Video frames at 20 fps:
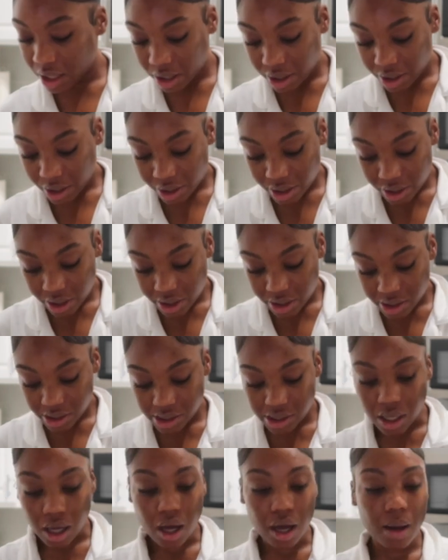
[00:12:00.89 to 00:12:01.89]
cutters
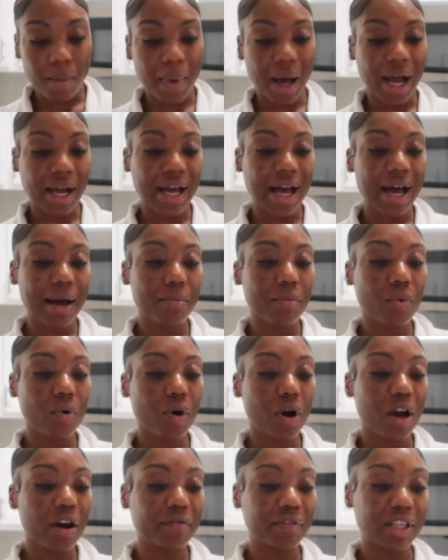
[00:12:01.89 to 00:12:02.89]
um i got
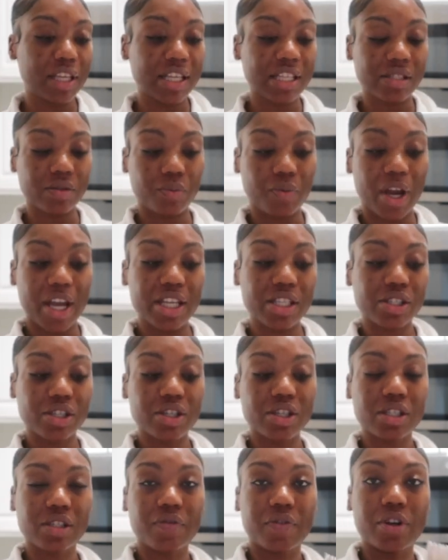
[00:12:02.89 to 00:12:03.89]
more of these
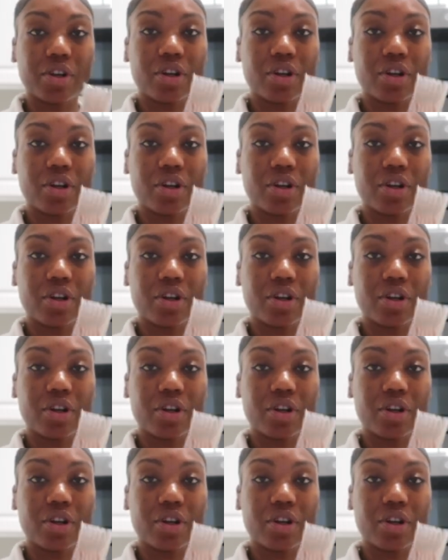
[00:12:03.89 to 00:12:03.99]
razors for